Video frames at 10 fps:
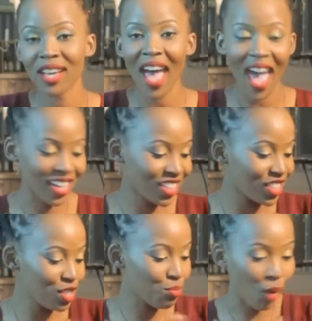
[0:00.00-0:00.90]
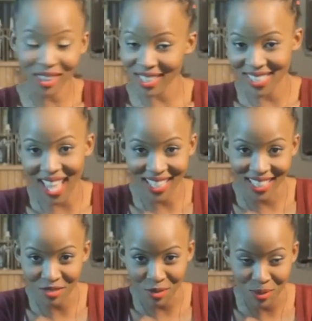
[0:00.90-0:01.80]
And she bought this
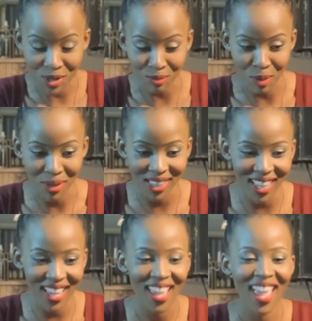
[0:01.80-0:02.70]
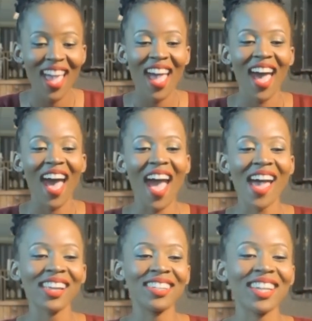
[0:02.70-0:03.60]
cardigan for me on my birthday.
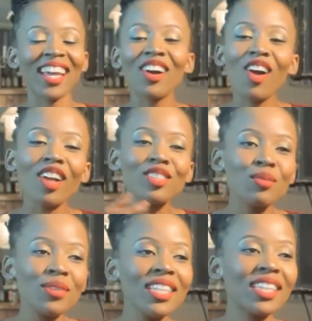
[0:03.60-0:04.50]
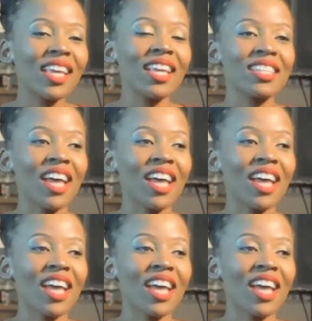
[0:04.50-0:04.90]
And, like, I got so many things.